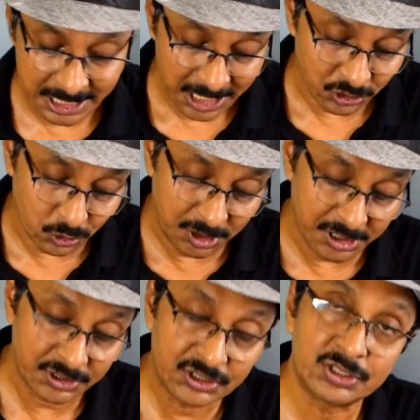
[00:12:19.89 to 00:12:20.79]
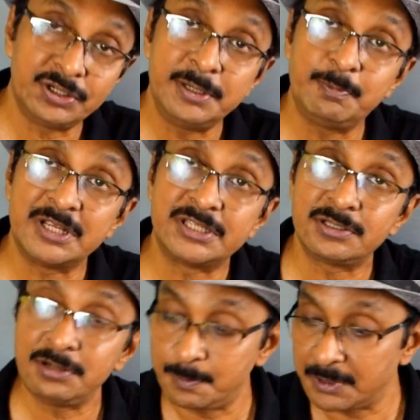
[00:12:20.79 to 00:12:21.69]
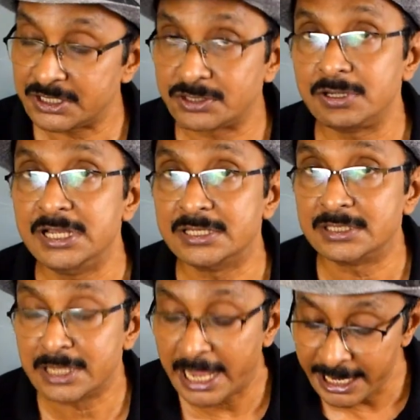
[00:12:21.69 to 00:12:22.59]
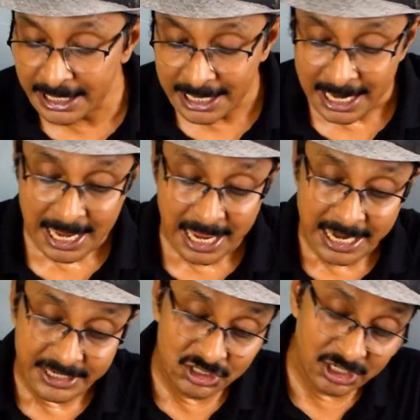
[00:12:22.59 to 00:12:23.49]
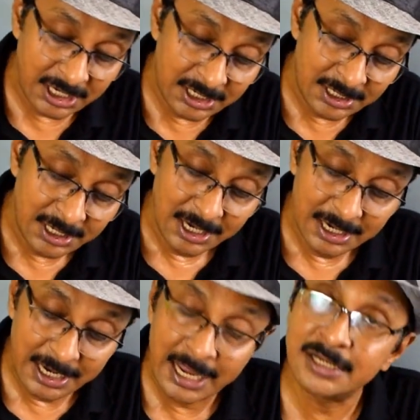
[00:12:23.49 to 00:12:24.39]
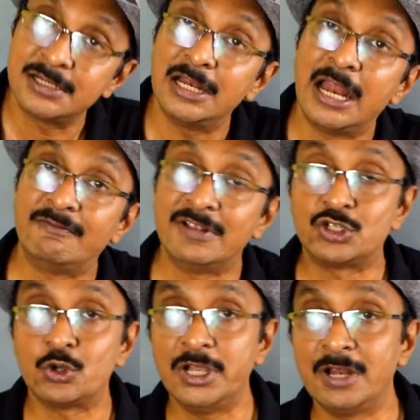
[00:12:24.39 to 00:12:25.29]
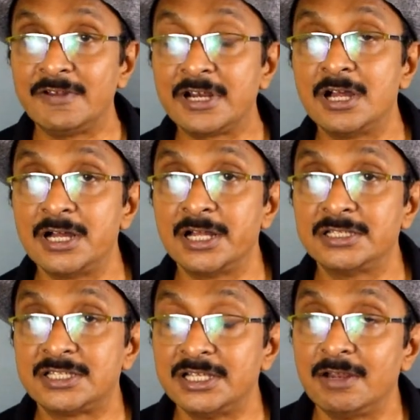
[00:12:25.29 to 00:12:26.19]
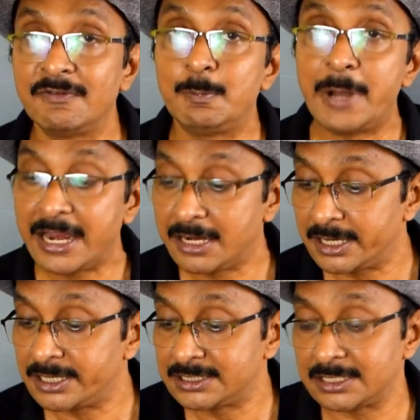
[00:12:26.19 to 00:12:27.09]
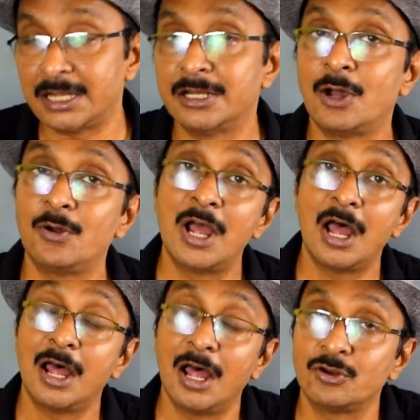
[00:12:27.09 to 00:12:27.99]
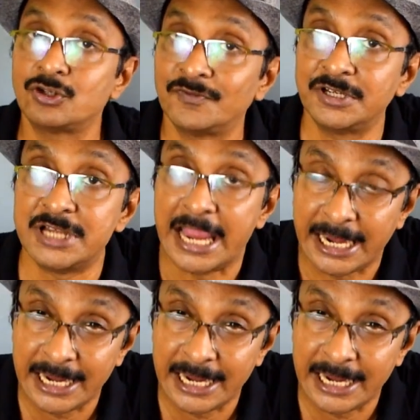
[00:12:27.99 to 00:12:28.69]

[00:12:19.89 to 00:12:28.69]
So here is 3 plus 3 plus 3 is 9, 10 and 11. So 11 cards, 11 blank cards are now out of the deck.